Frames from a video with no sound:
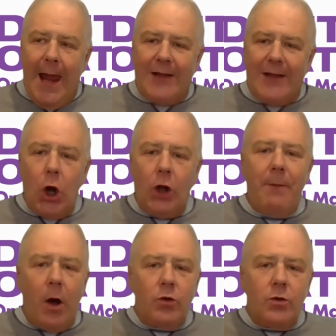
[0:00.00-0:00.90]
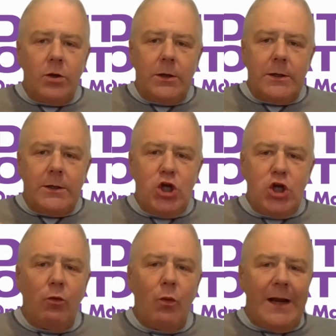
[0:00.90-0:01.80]
It's all about
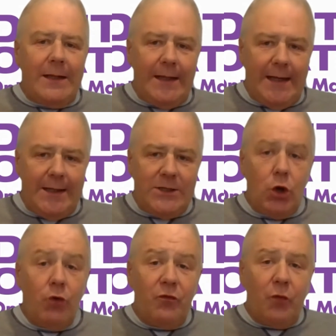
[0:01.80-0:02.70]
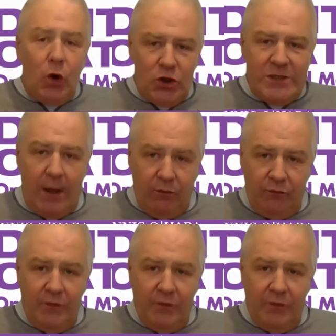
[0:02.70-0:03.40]
generating leads for yourself,